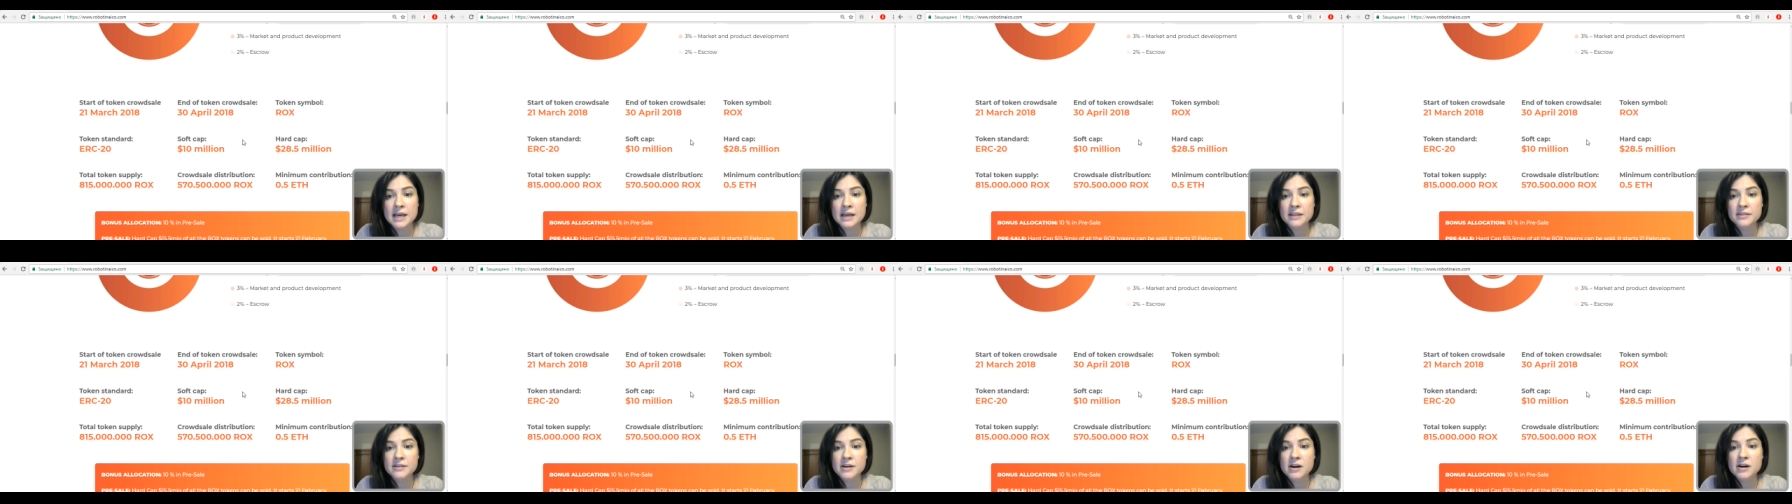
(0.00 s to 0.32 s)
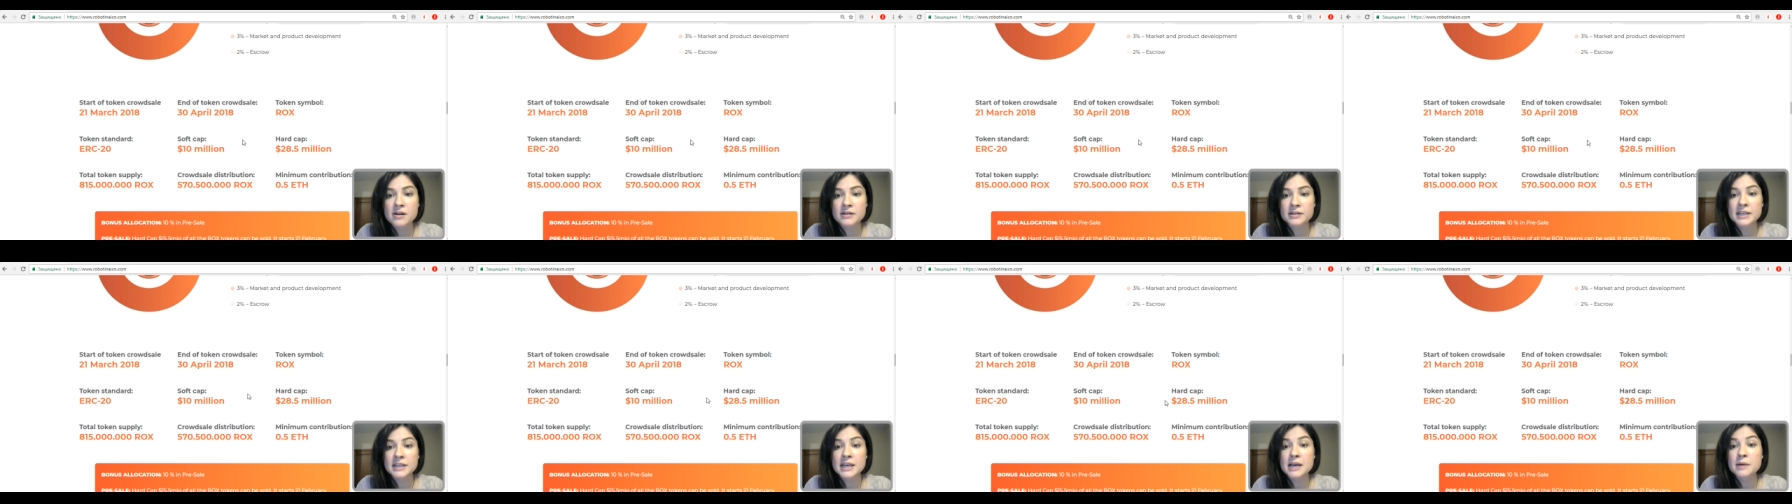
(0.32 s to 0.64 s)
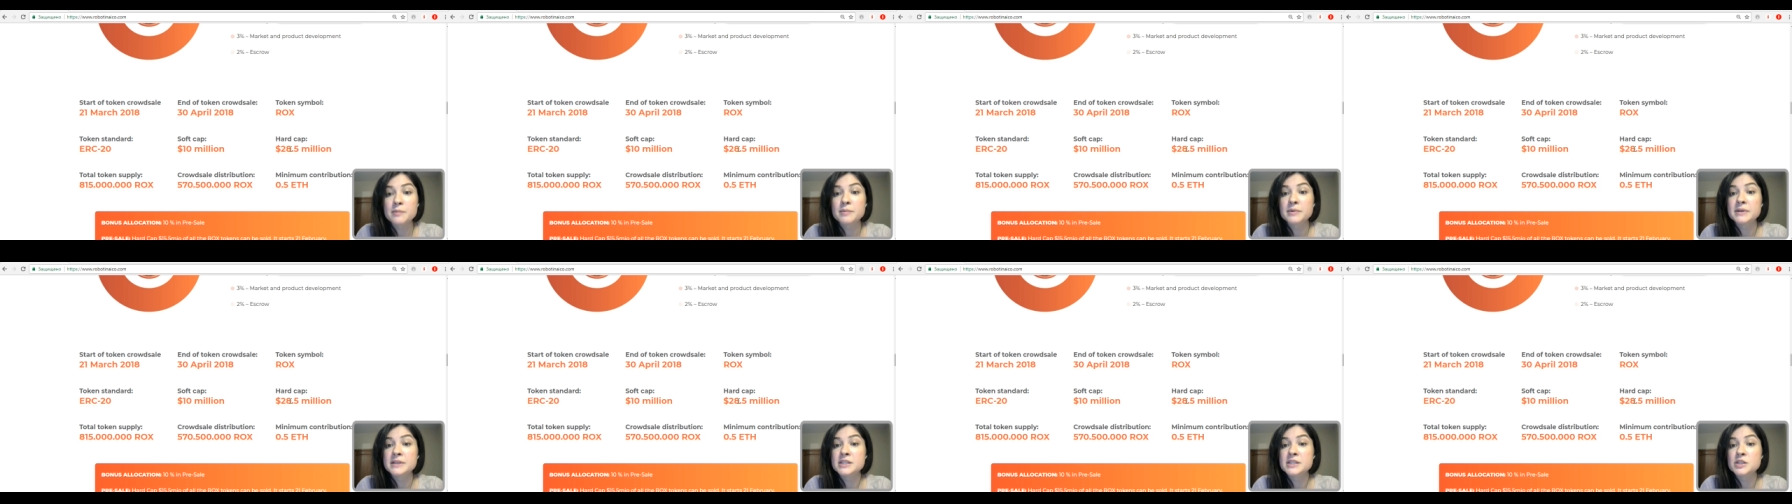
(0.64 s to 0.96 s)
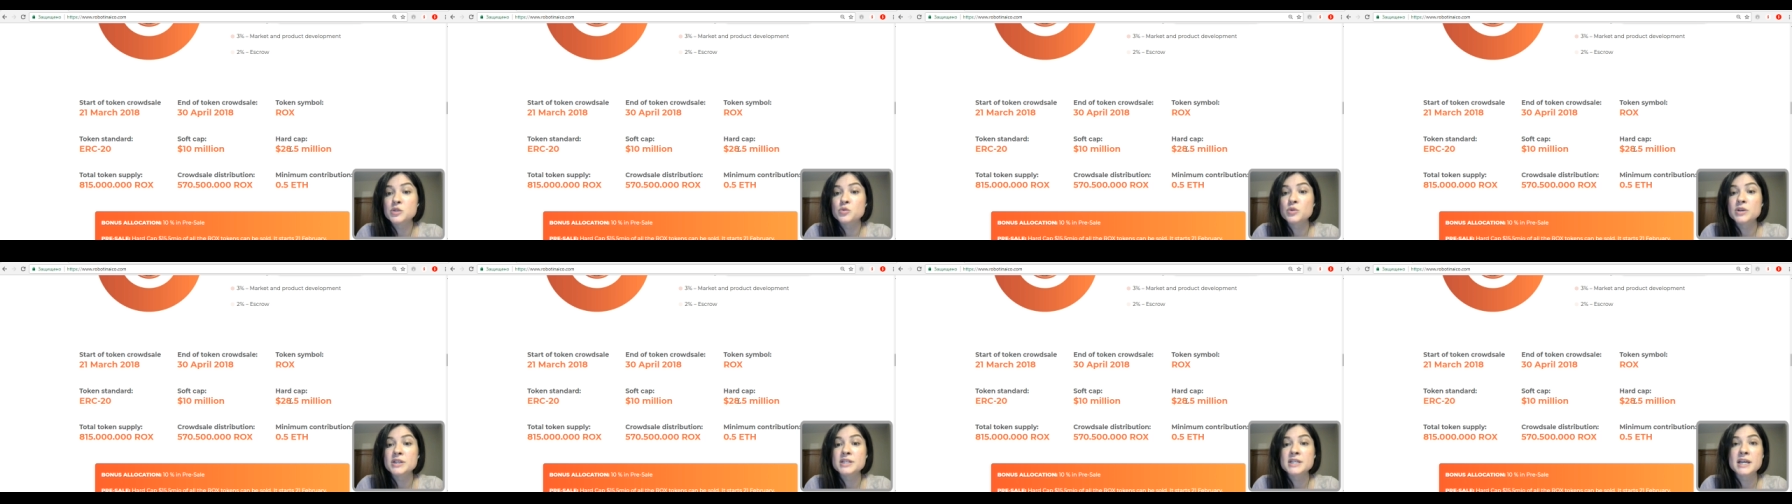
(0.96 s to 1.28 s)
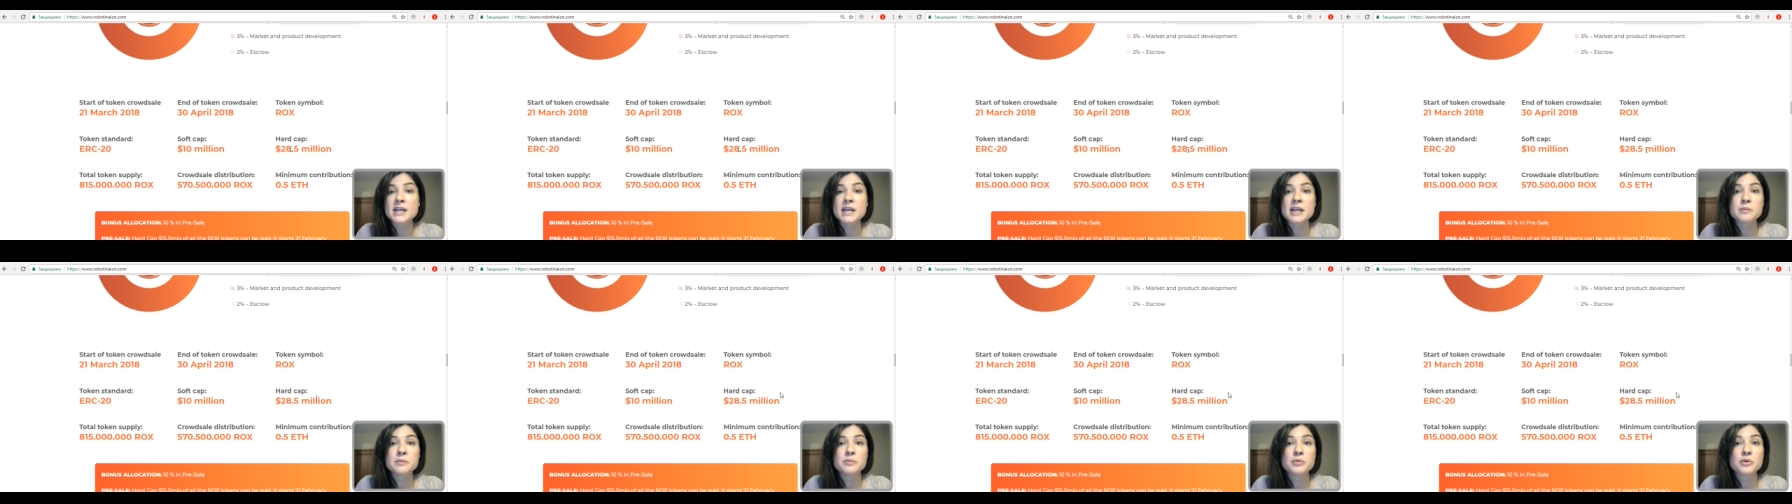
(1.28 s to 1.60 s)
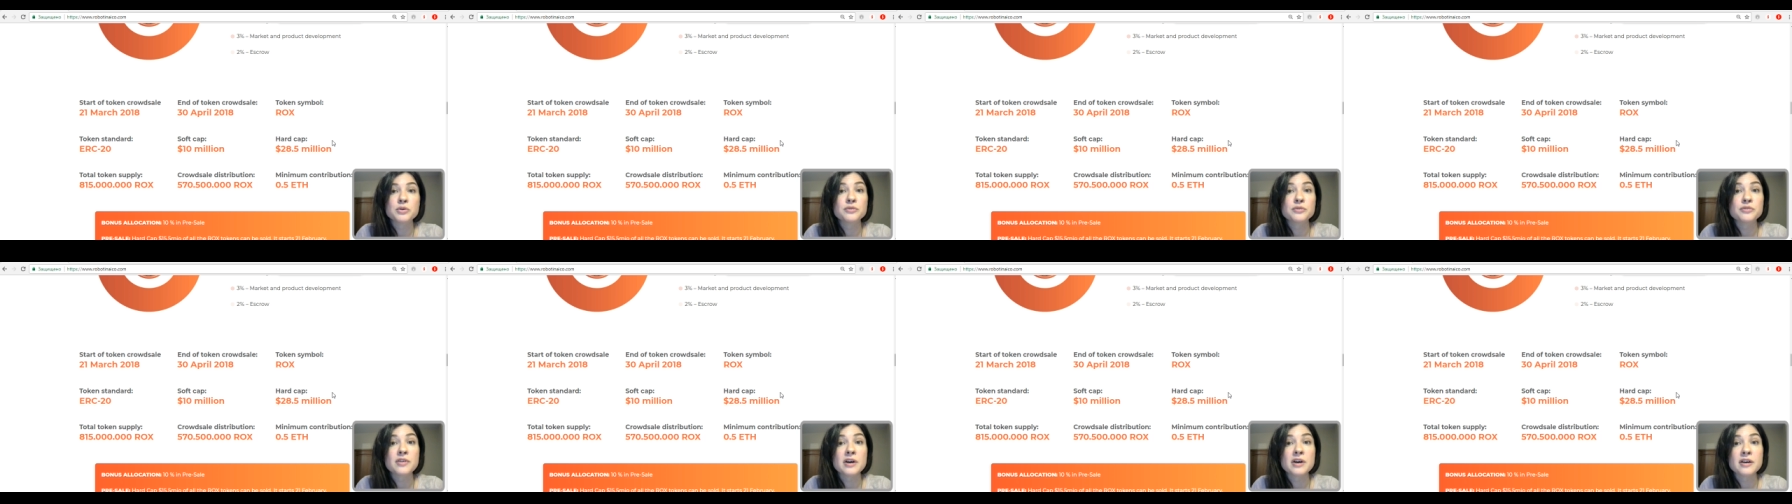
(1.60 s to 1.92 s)
and the hard cap is
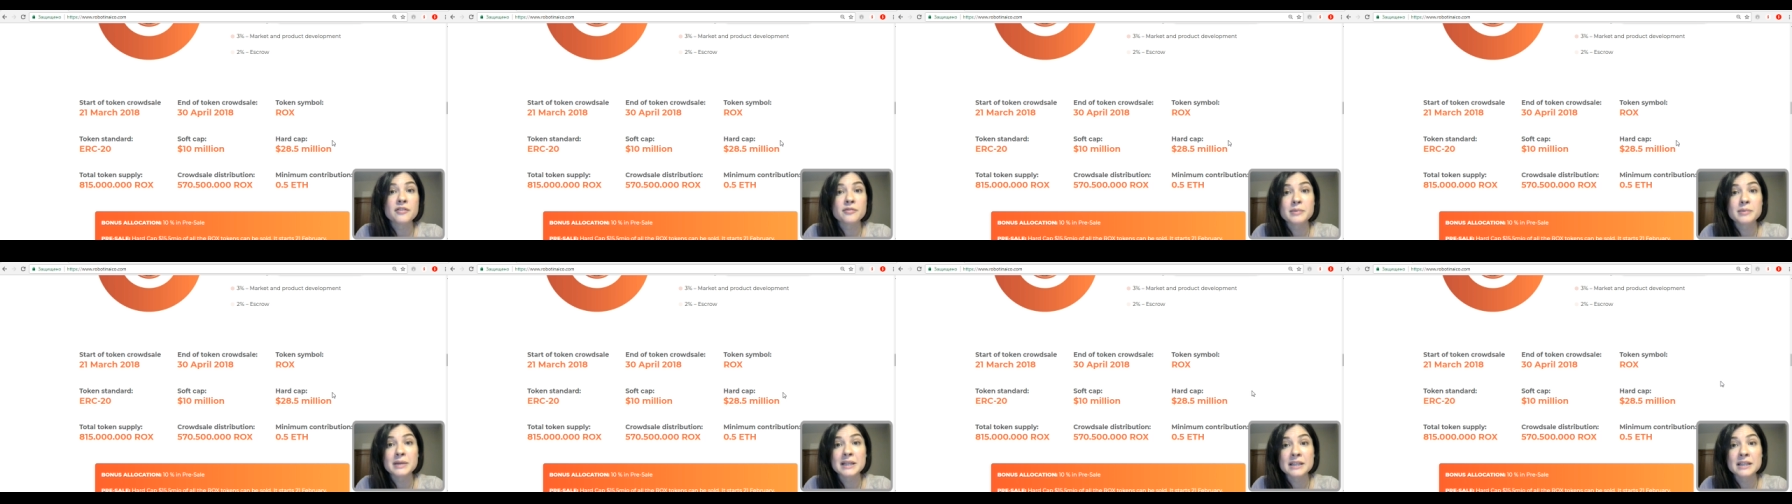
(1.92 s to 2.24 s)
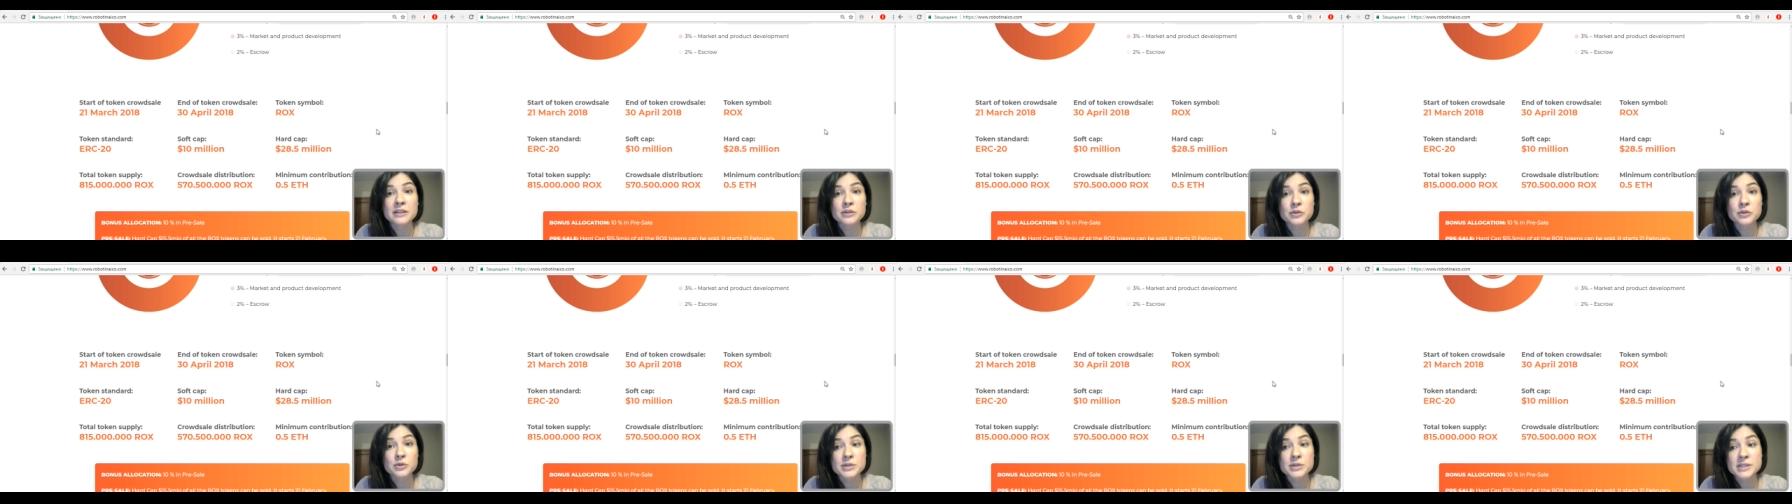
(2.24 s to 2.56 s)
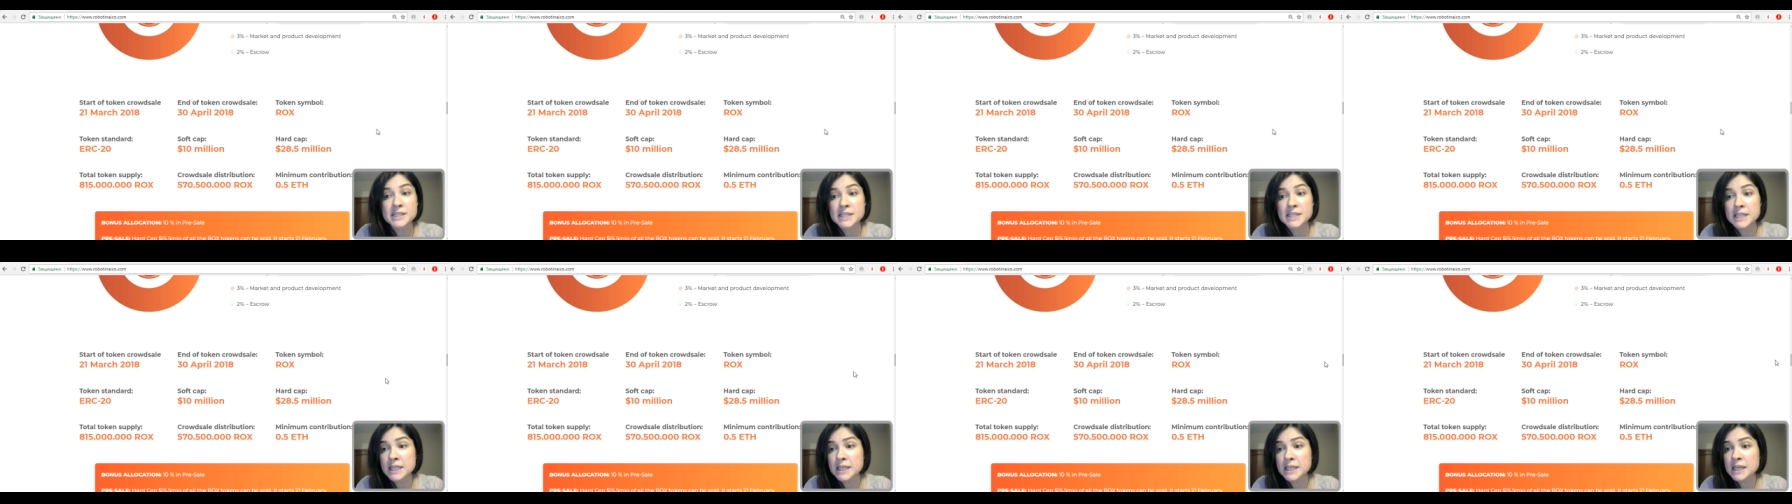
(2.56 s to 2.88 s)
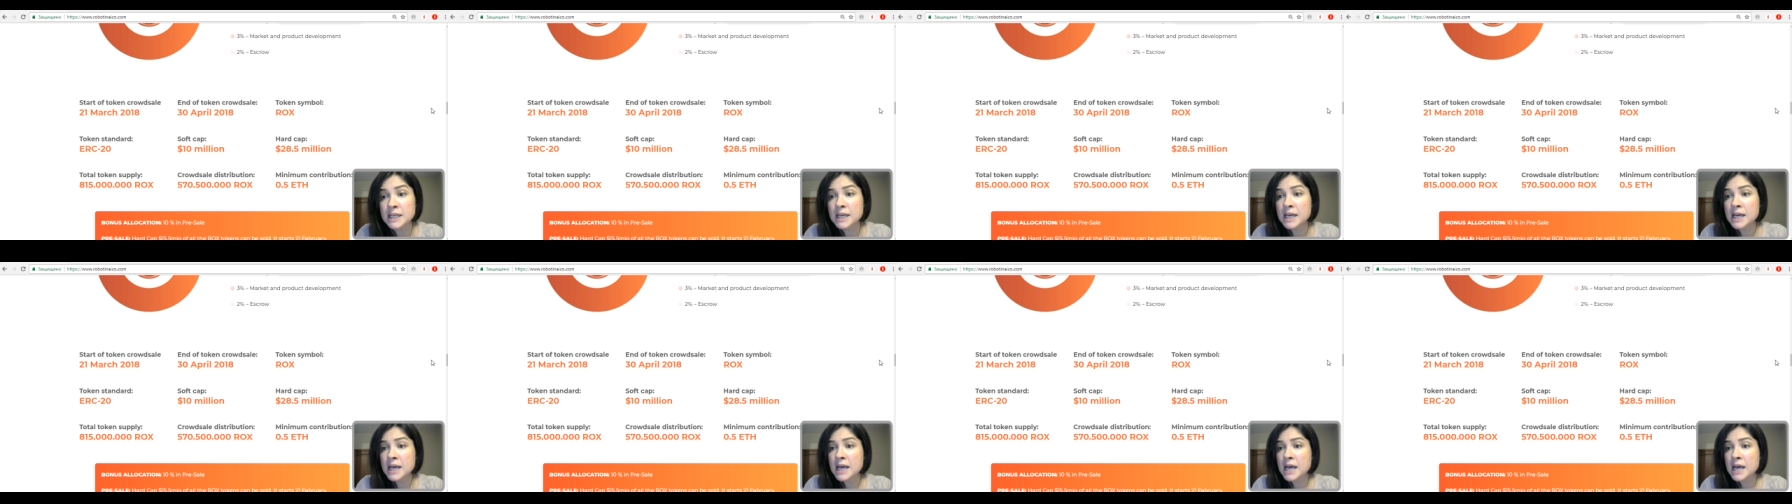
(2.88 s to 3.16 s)
28.5 million USD.